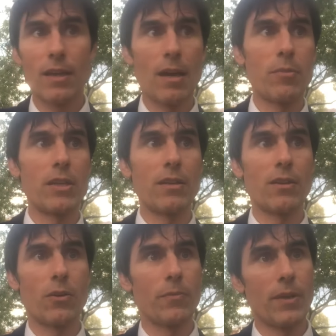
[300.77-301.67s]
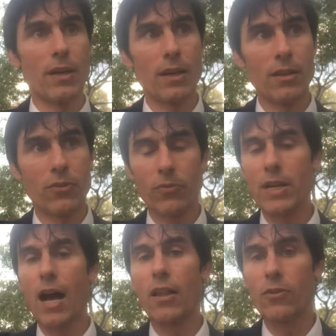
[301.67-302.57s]
I mean, you know,
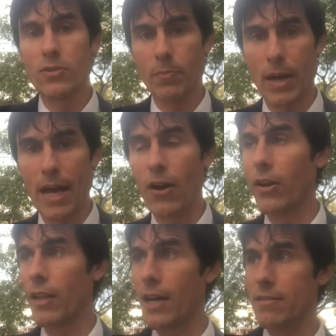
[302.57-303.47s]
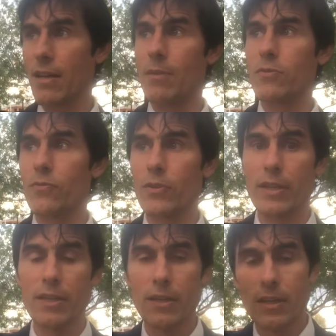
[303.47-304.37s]
$3 a pound a lot of times for the